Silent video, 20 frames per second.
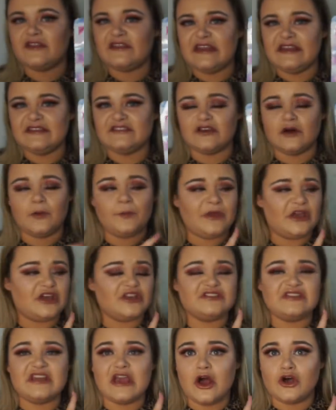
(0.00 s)
these up
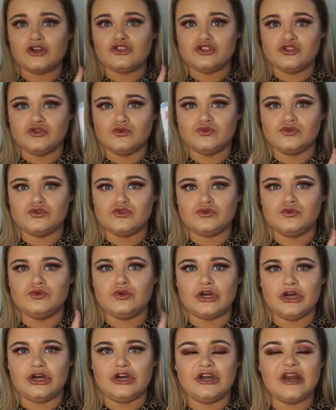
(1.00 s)
because they are so, so
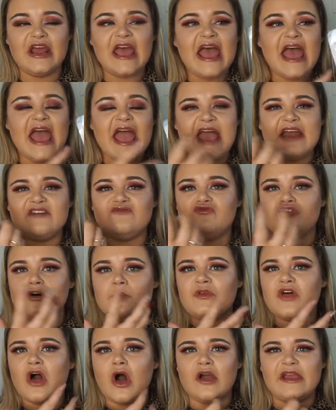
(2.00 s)
good. And
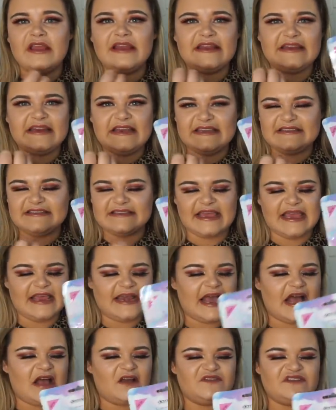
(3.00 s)
rub the oil into your skin
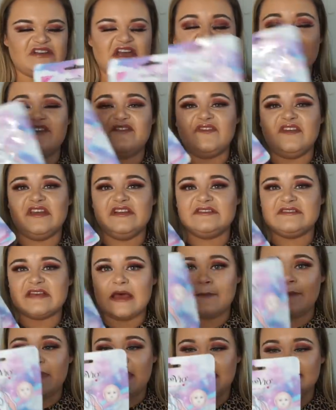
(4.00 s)
after. It feels
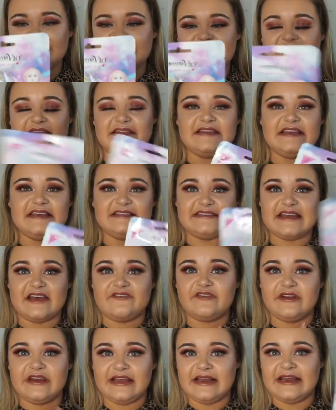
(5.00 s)
amazing, and these
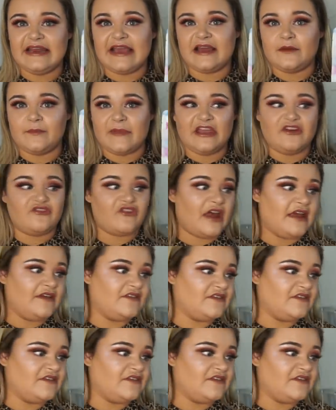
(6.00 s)
definitely cleared my dry